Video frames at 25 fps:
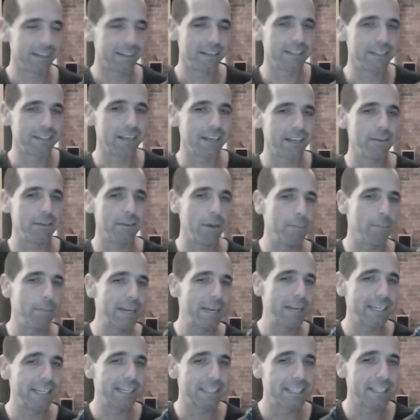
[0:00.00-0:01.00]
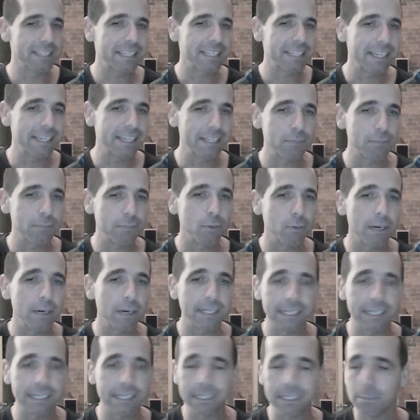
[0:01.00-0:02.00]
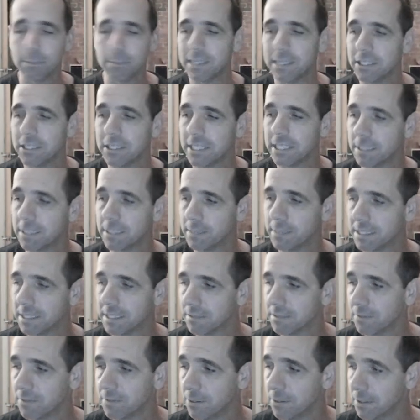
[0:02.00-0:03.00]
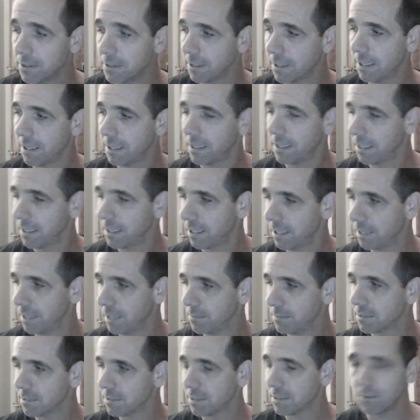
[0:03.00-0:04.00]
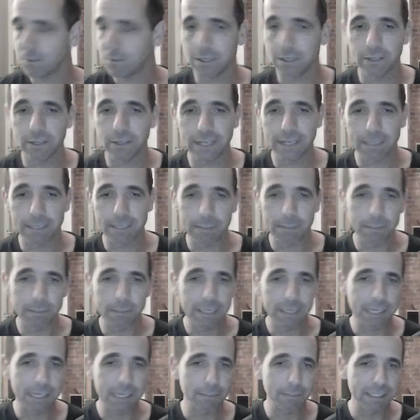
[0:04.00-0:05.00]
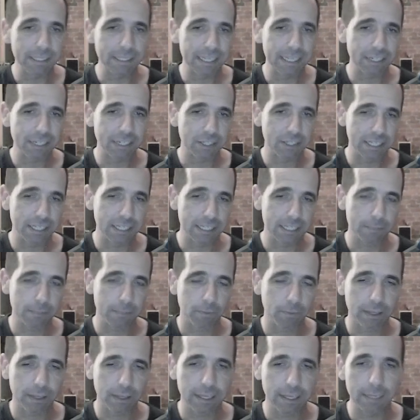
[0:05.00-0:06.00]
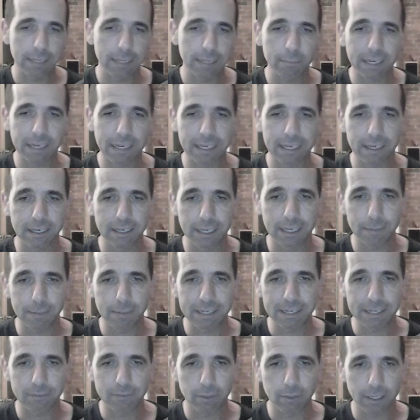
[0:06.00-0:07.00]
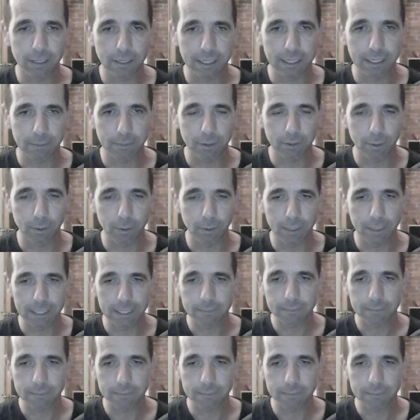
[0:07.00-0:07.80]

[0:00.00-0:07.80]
I barely understand this widening the beachhead metaphor. So why not? They can be deck chairs, and then black can come and have one of them on the way.